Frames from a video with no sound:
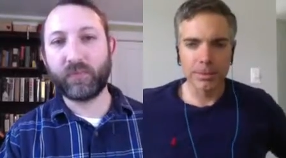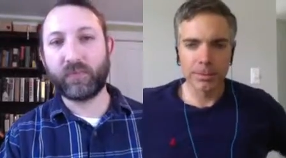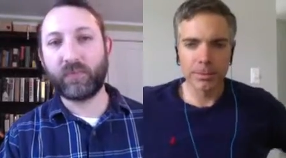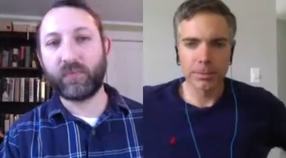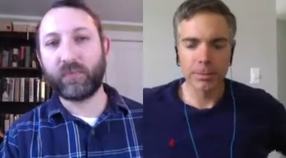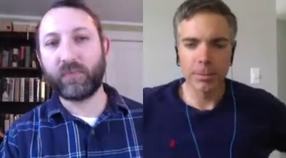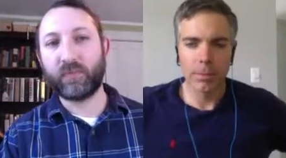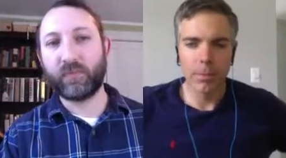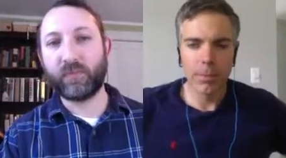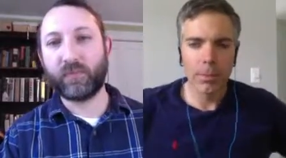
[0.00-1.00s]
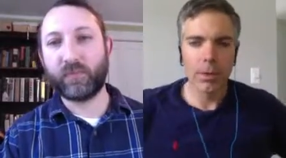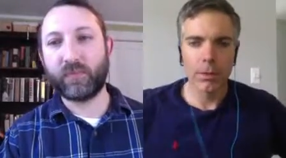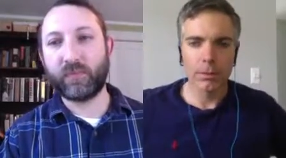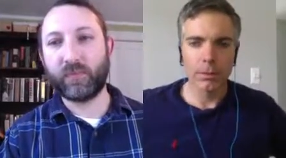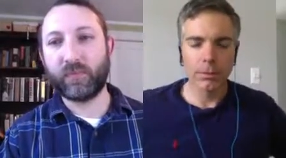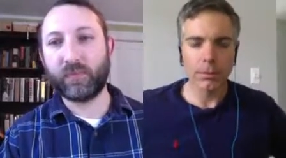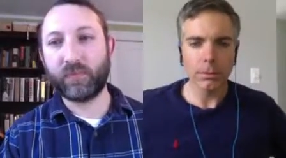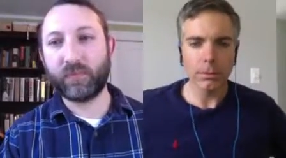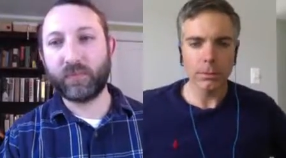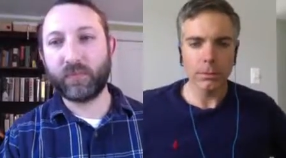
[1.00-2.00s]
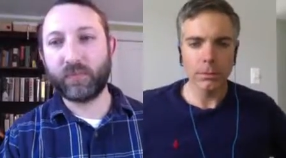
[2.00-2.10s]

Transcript: No one is speaking in this clip.